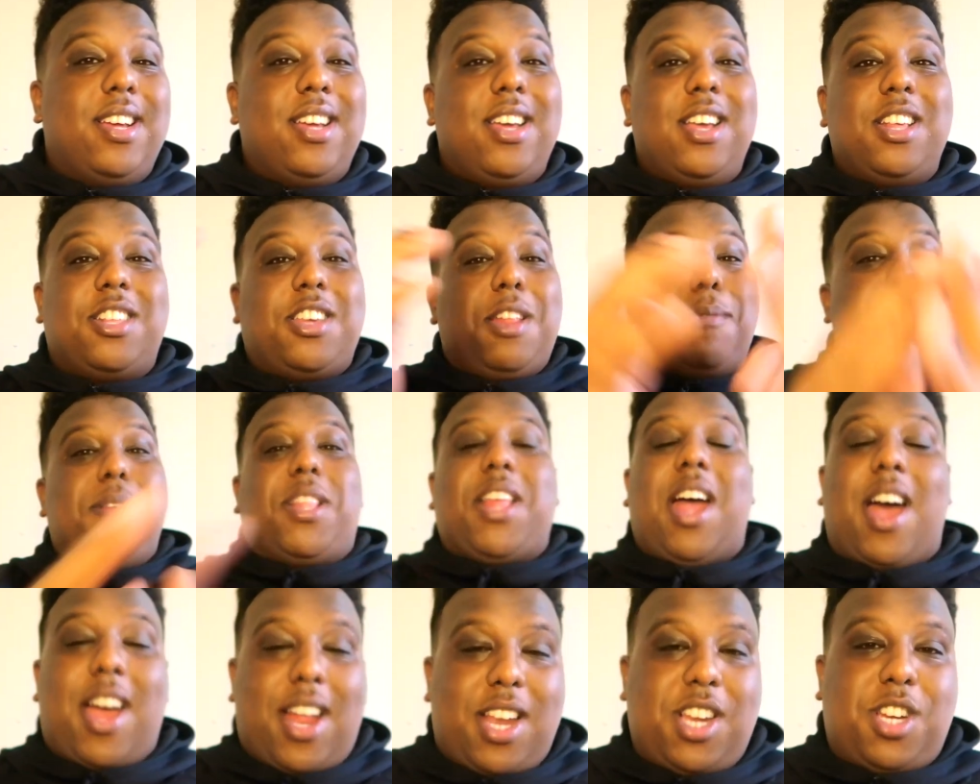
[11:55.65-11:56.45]
It's going to be
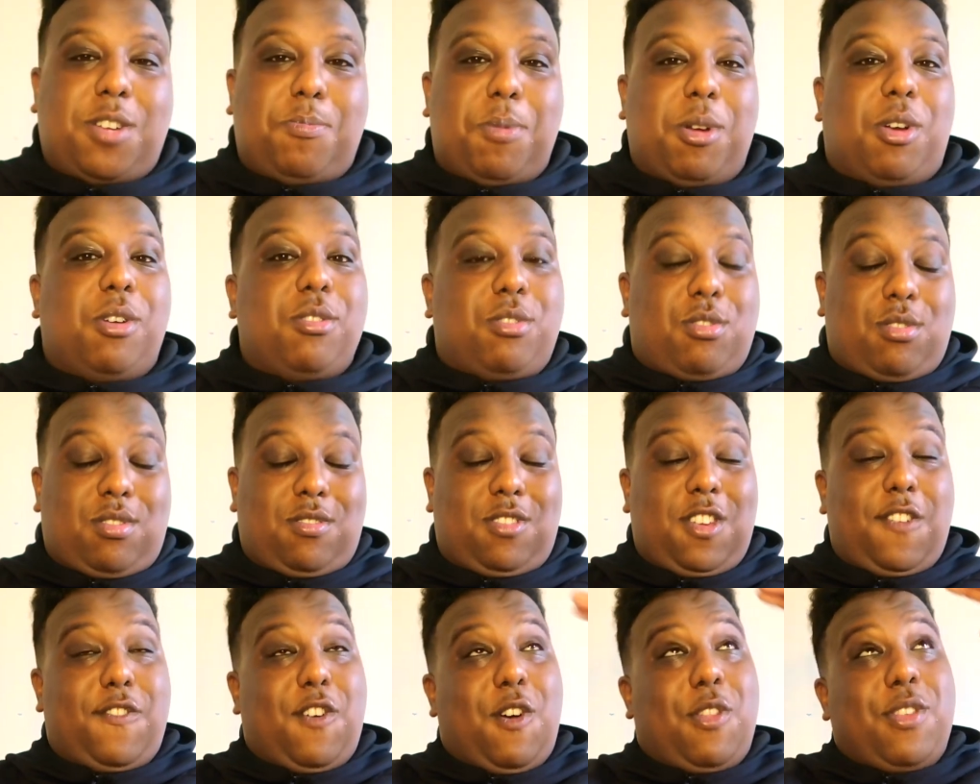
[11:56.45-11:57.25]
tarnished because
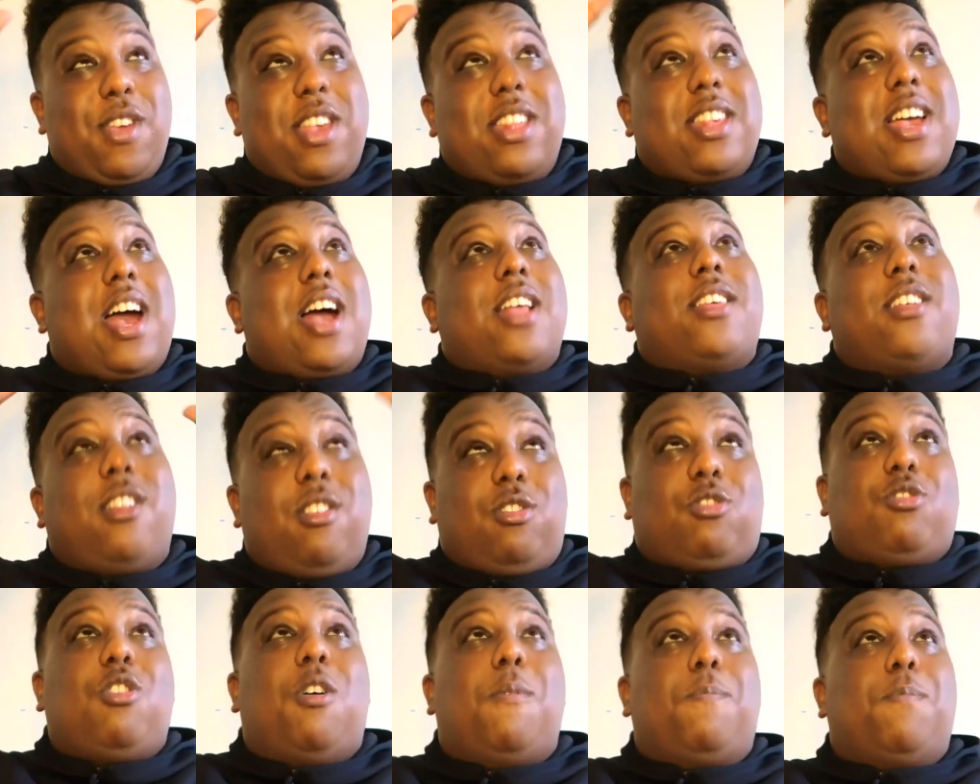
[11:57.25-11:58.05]
you've got these guys at the
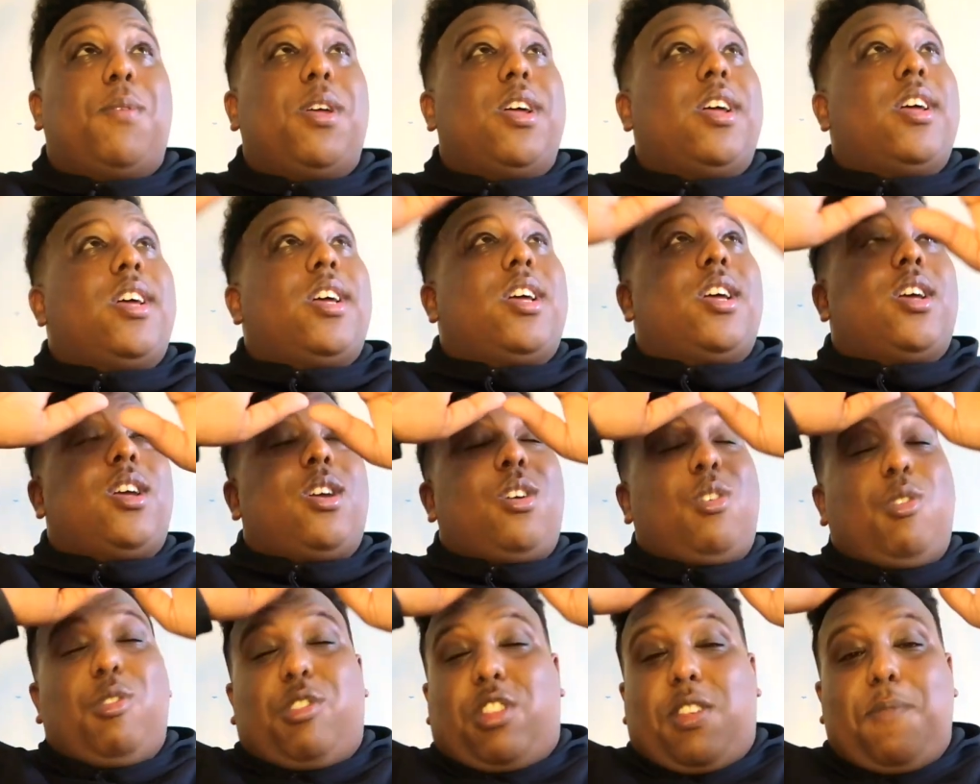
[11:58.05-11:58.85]
top
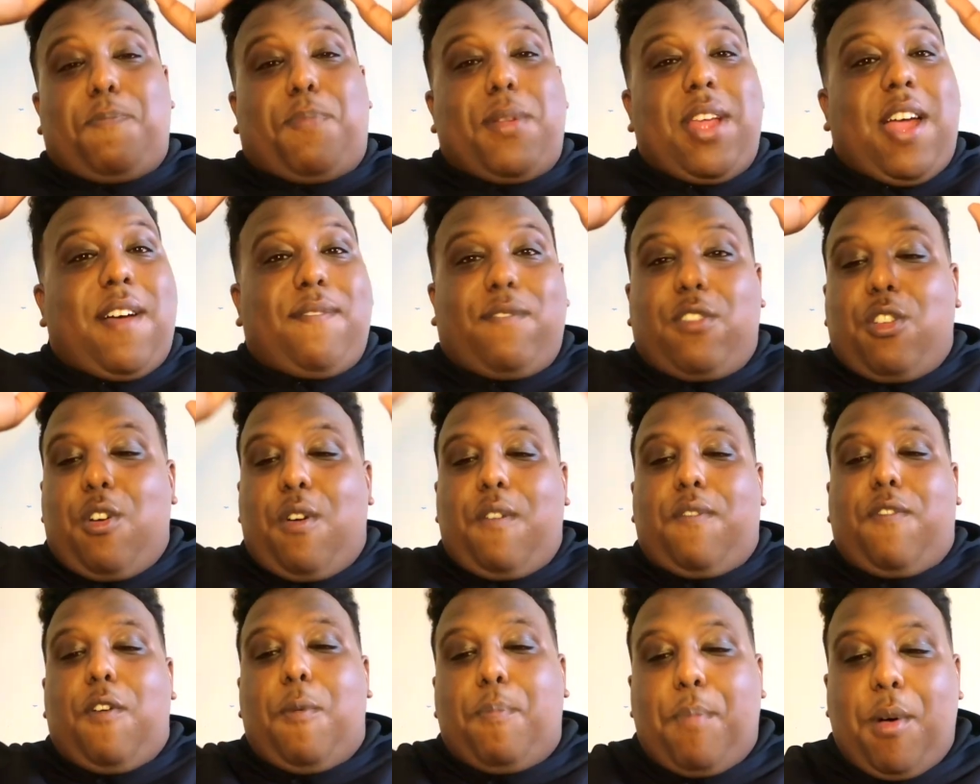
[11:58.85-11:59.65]
who simply have no
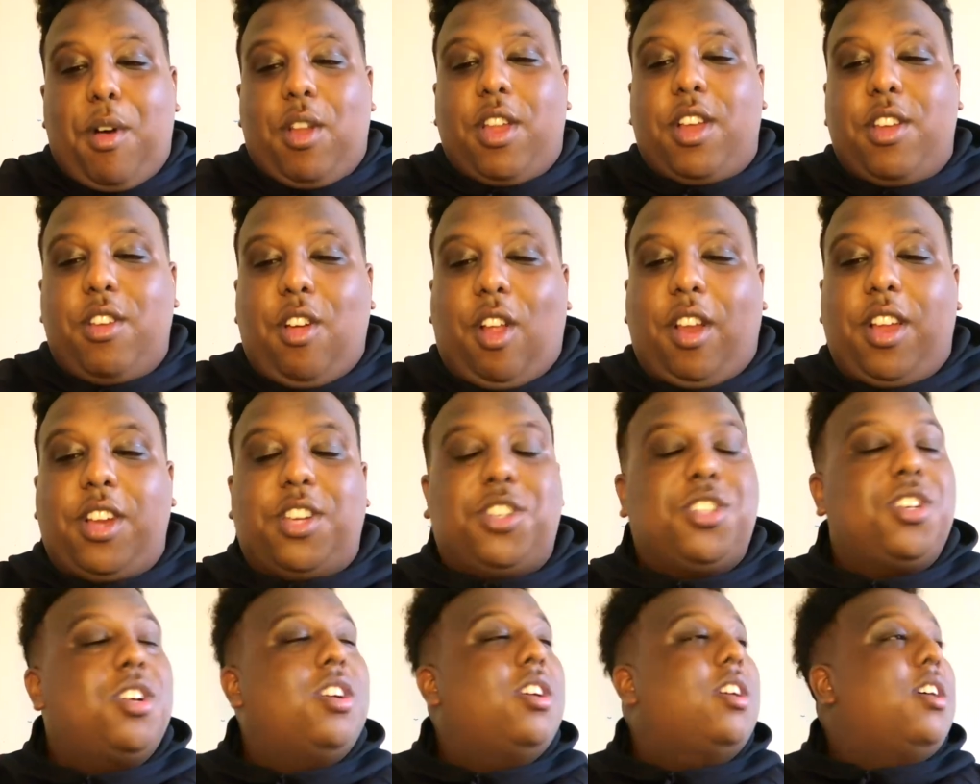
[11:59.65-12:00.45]
footballing
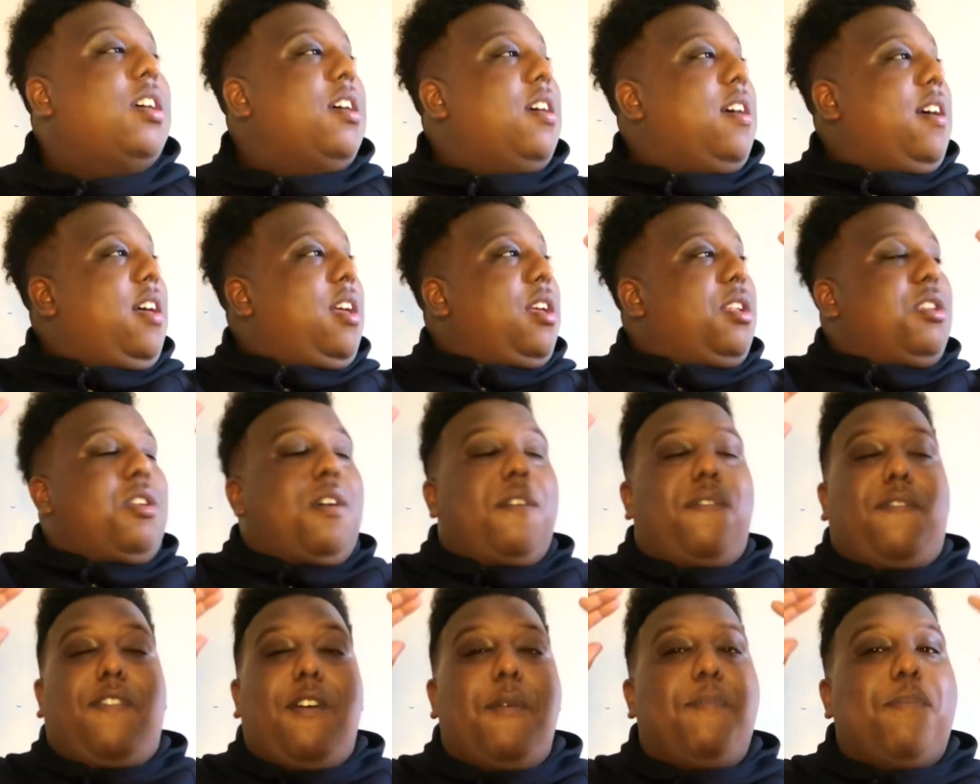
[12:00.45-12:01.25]
knowledge. No
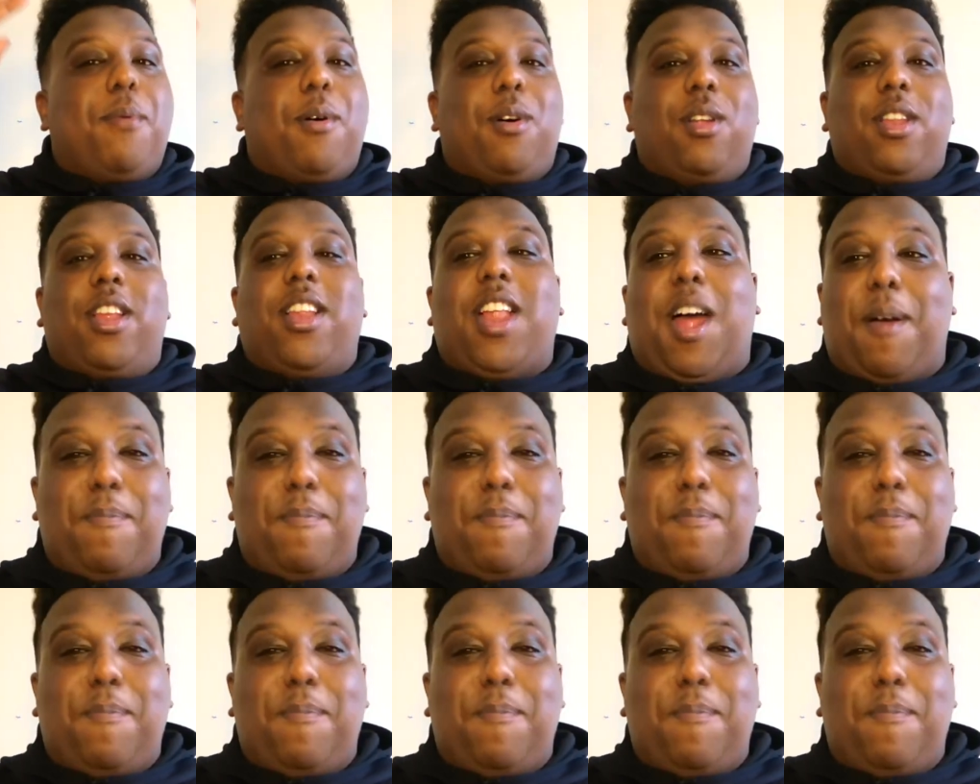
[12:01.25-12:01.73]
footballing